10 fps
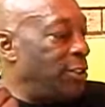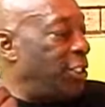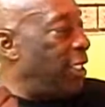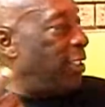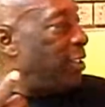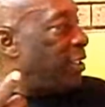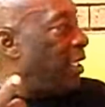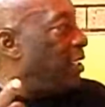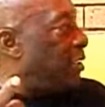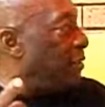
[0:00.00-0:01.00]
genius
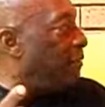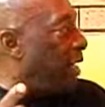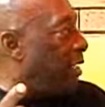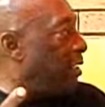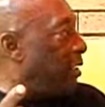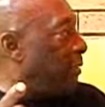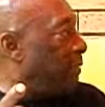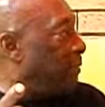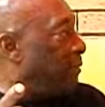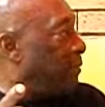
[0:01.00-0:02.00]
things invented.
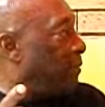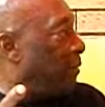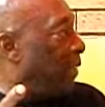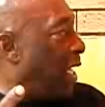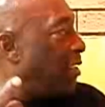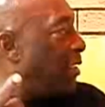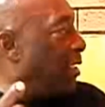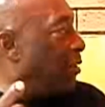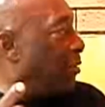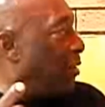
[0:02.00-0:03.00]
That
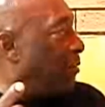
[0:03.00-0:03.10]
steel drum.